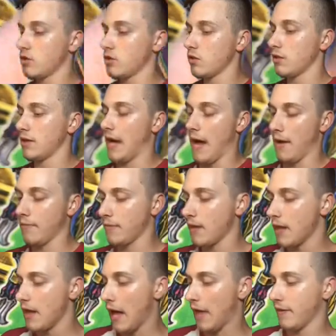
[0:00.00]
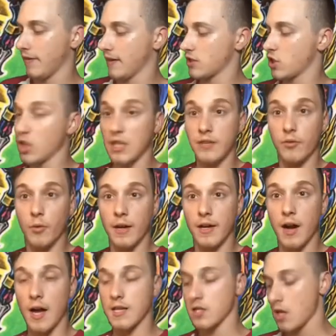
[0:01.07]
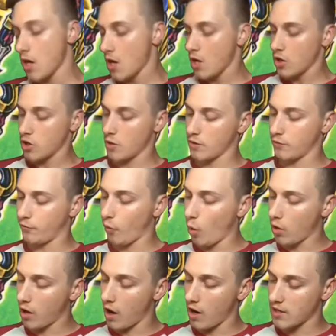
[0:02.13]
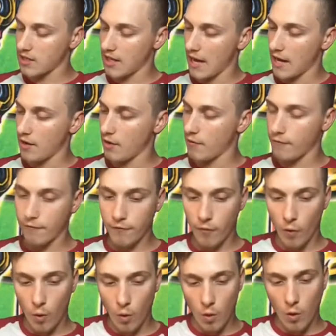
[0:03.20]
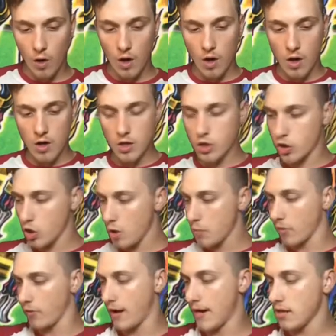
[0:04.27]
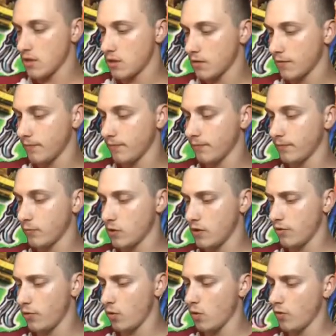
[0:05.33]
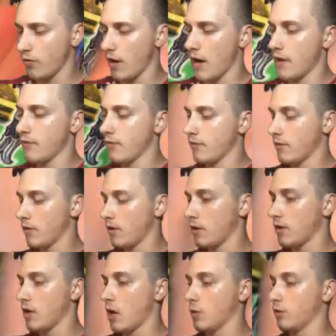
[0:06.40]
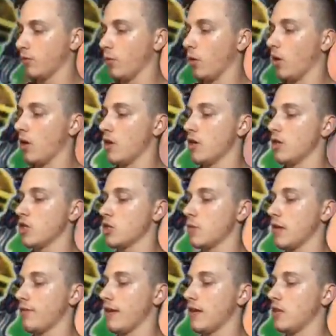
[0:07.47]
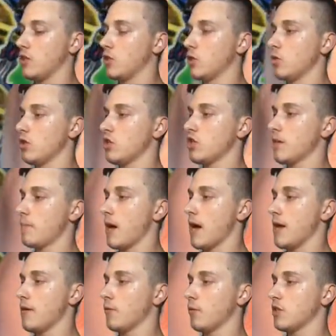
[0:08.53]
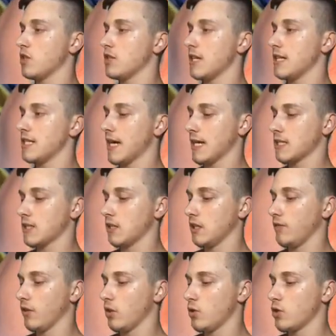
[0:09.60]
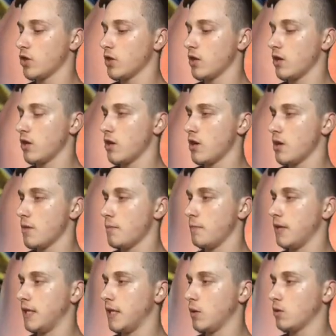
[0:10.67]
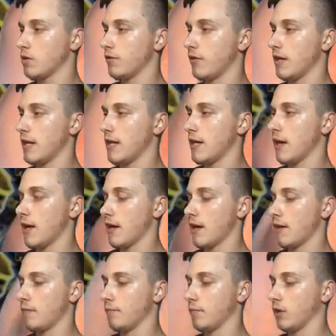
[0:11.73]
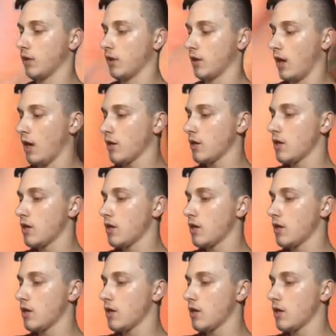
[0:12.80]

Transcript: Yeah, I think that's a good giveaway, guys. So it's four cards again, four super rares. Is it four or five? No, it was four. So we have a Doom Shaman, which is a Tactical Evolution beautifully um, looking card.